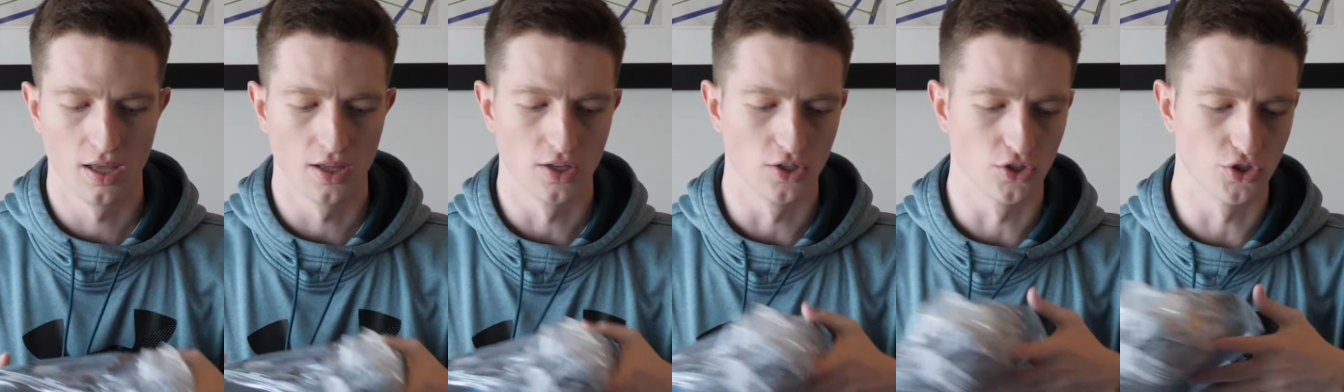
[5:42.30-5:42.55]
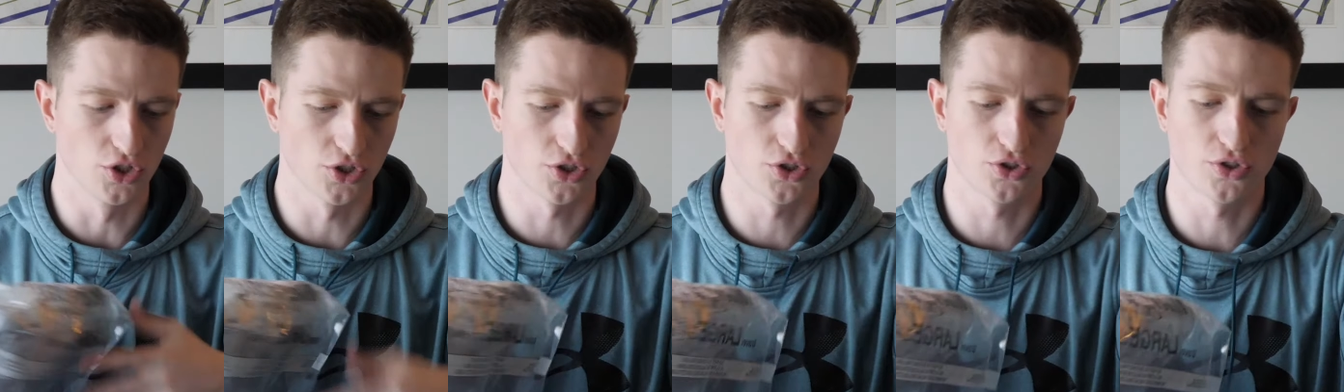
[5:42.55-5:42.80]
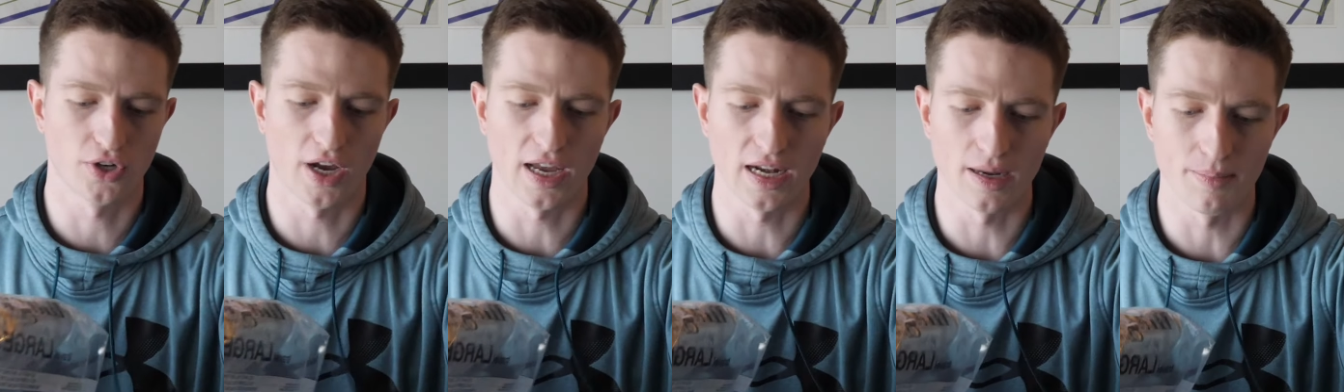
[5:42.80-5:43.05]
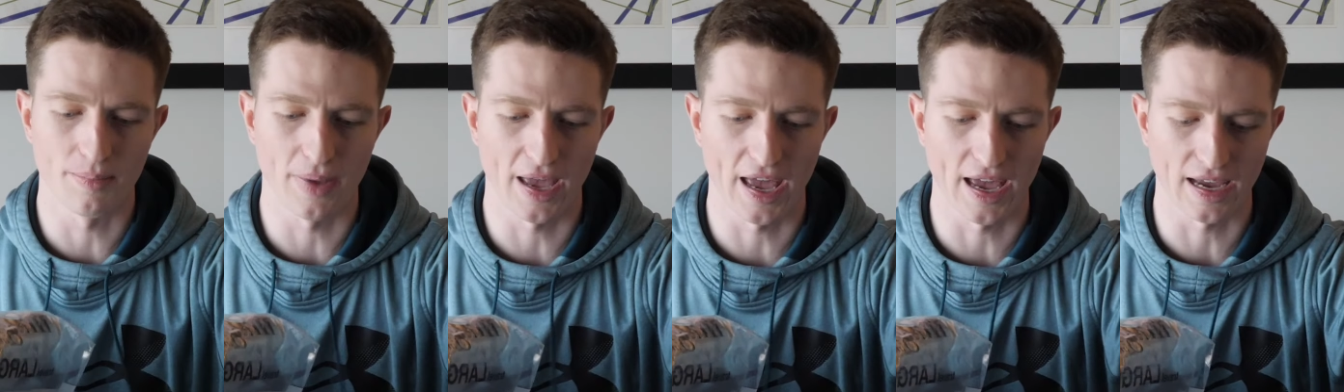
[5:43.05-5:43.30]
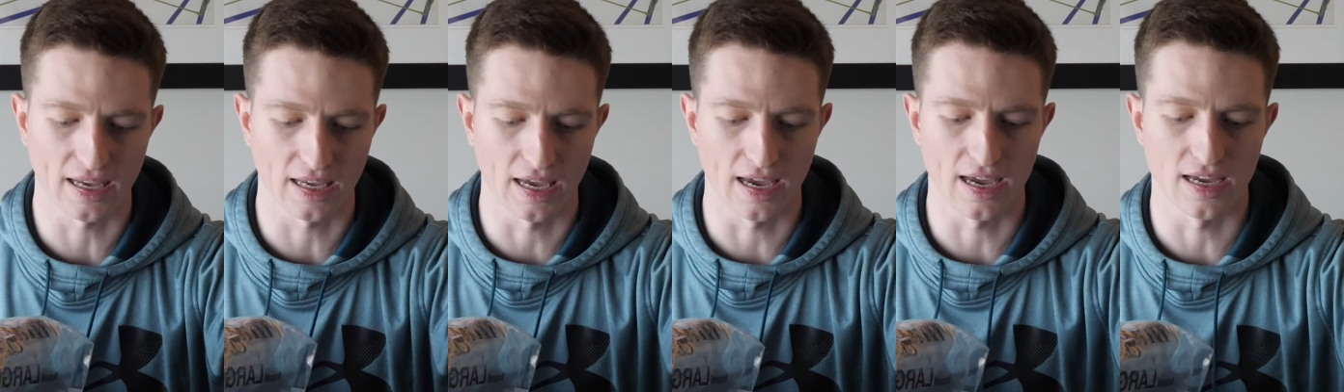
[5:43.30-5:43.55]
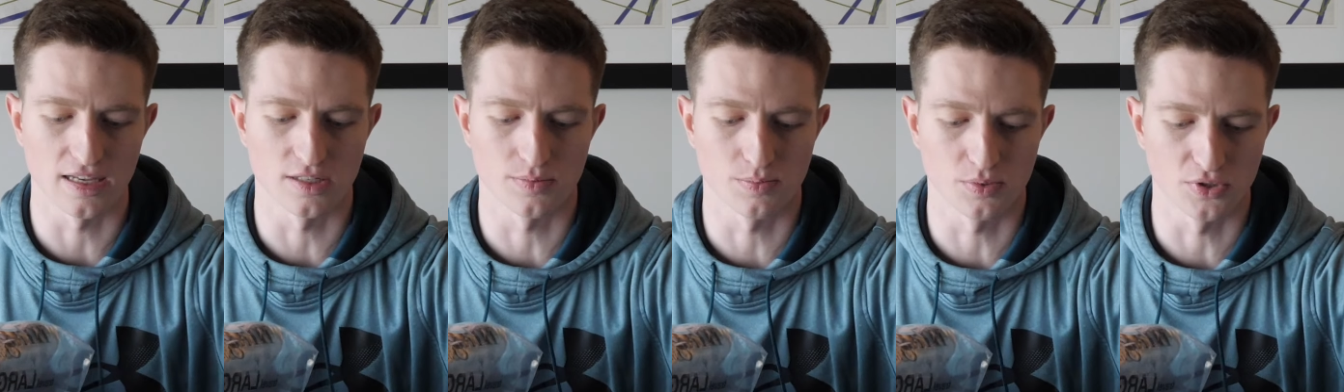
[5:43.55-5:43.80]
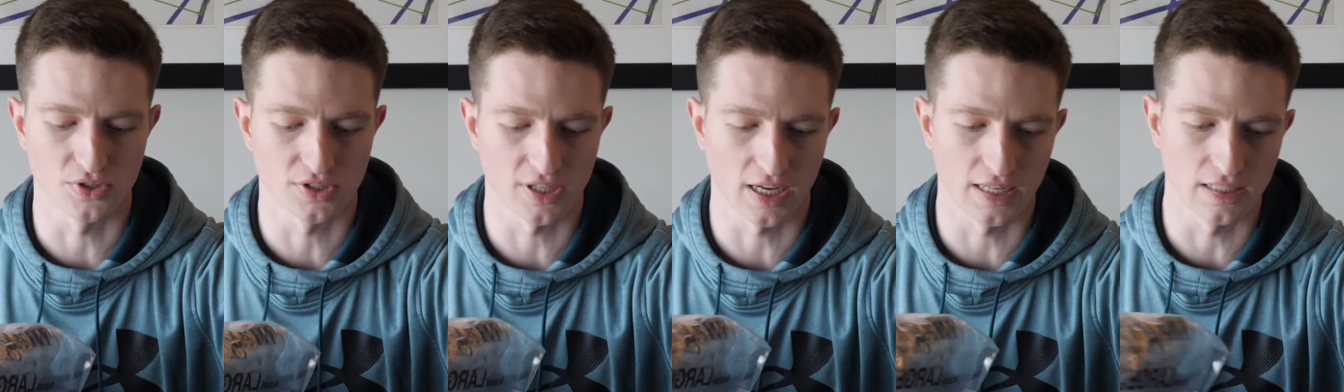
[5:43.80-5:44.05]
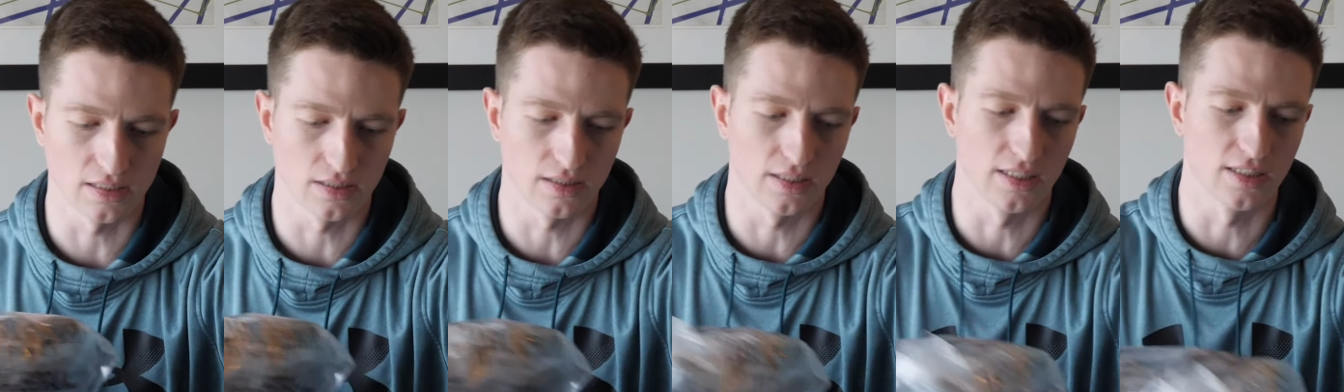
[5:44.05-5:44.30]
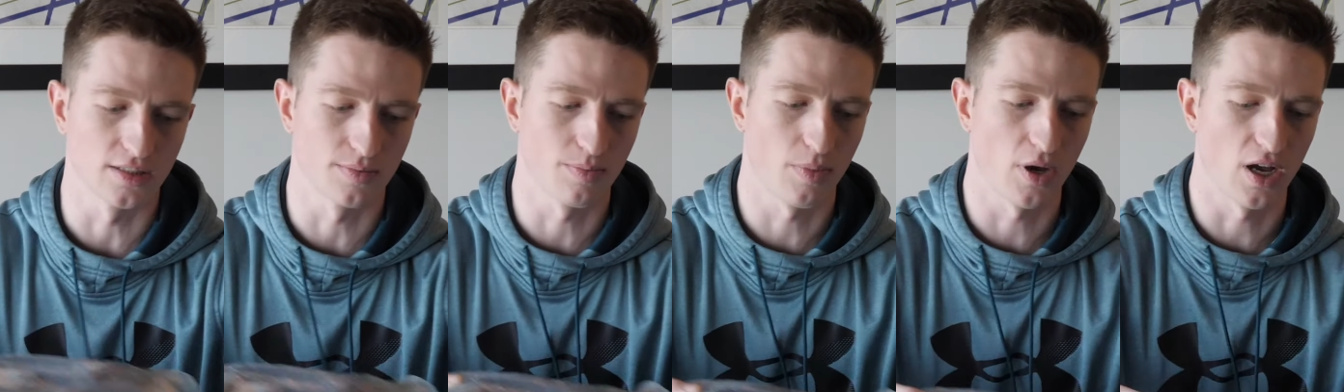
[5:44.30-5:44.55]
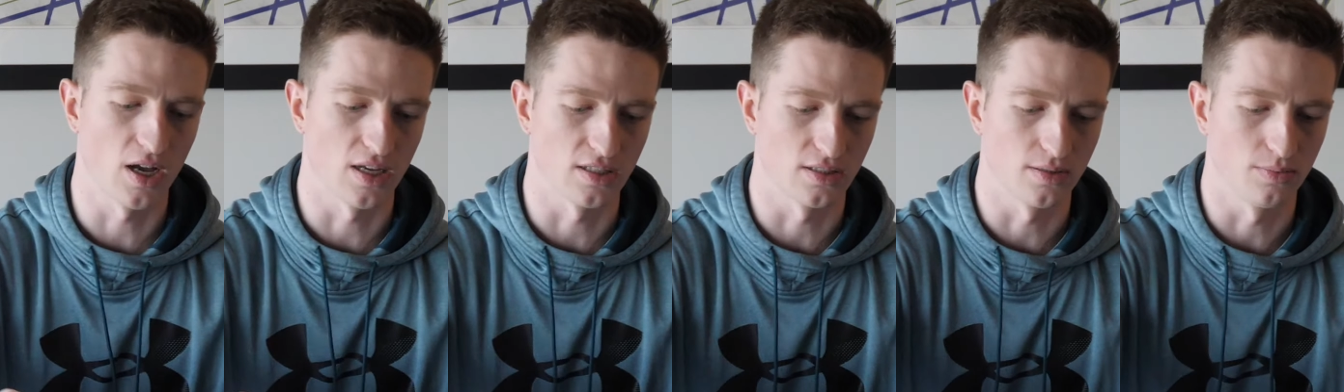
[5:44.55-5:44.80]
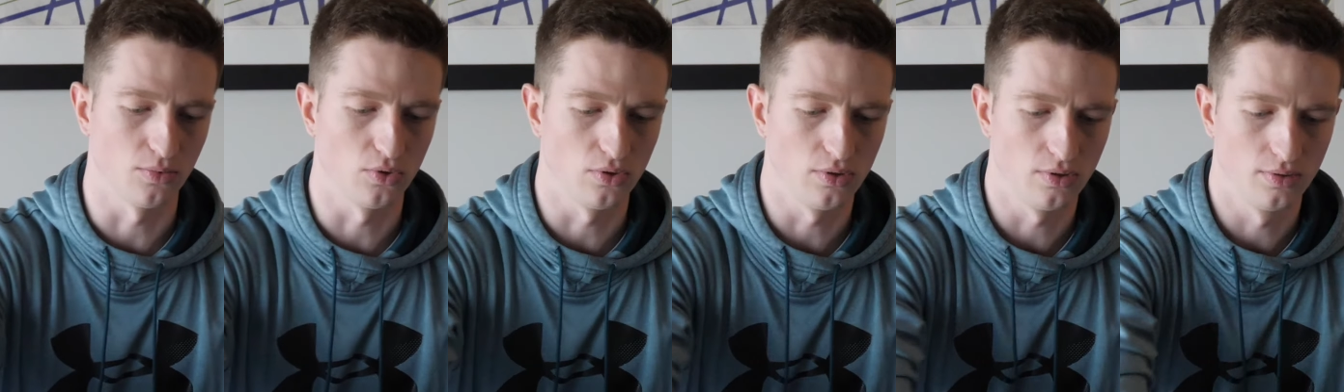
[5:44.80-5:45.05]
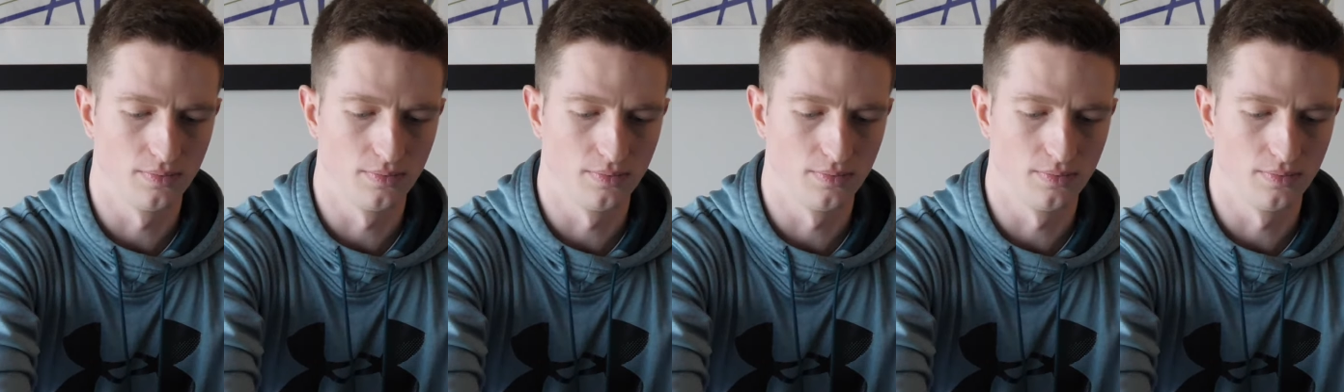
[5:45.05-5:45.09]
just try to pack as precisely as possible.